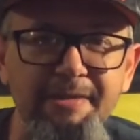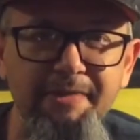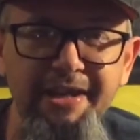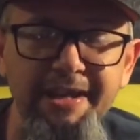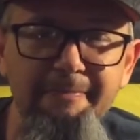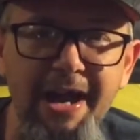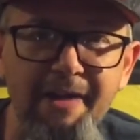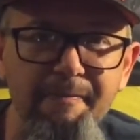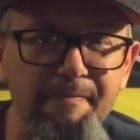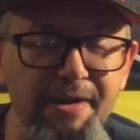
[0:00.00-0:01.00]
I'm going to get them
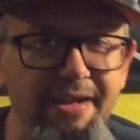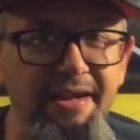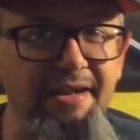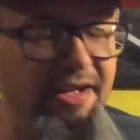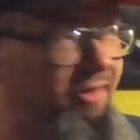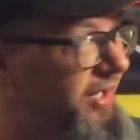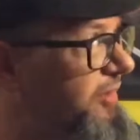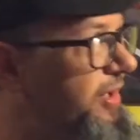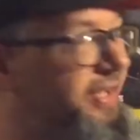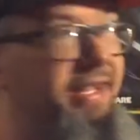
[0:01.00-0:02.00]
out, but literally they're
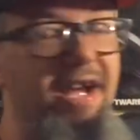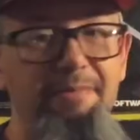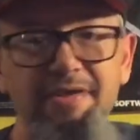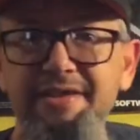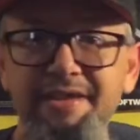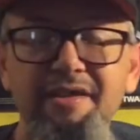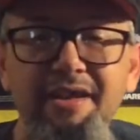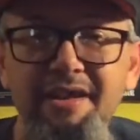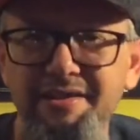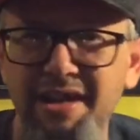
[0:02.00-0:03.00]
going to stack up to the
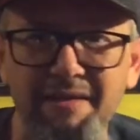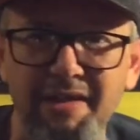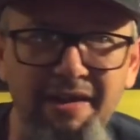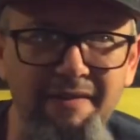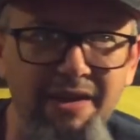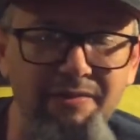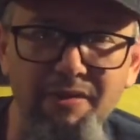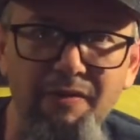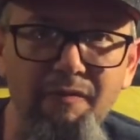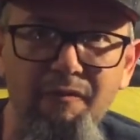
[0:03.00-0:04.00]
ceiling because I have like, I don't
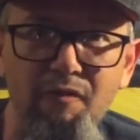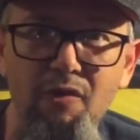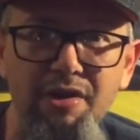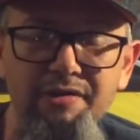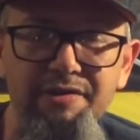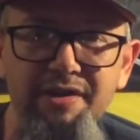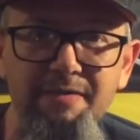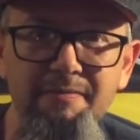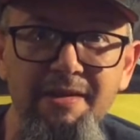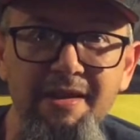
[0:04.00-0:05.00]
know, 400 and
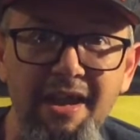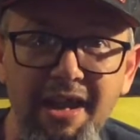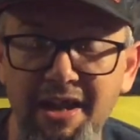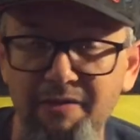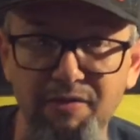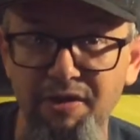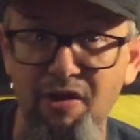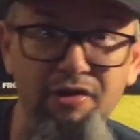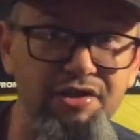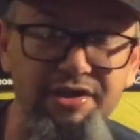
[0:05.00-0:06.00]
some. And I'll do the
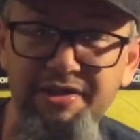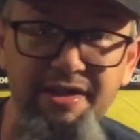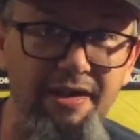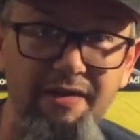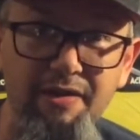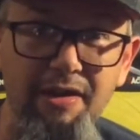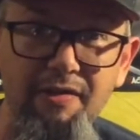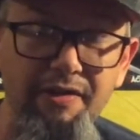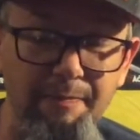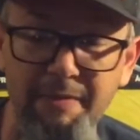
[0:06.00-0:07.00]
cartridges there. I don't know how
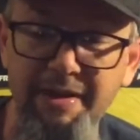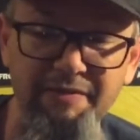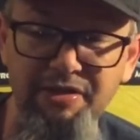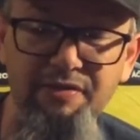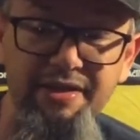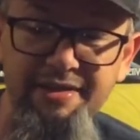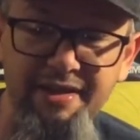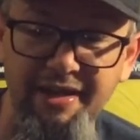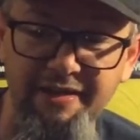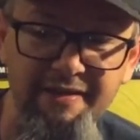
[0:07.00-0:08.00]
long. I probably have to do this
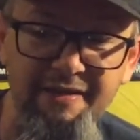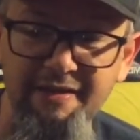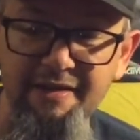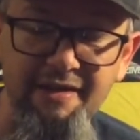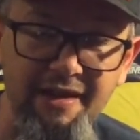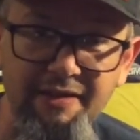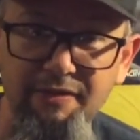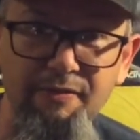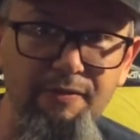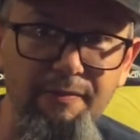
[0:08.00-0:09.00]
like in
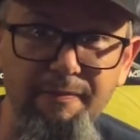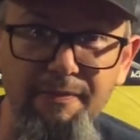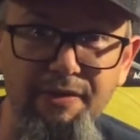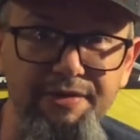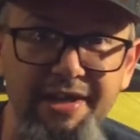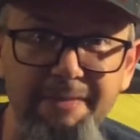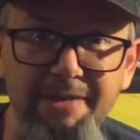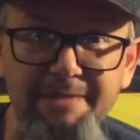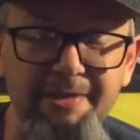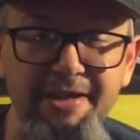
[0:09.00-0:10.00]
little
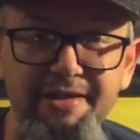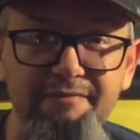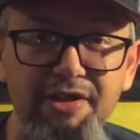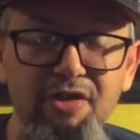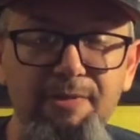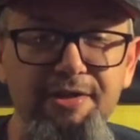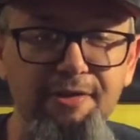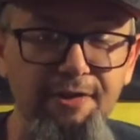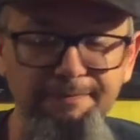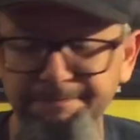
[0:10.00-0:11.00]
segments because the video will be too
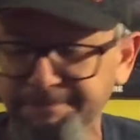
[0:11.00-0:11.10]
long.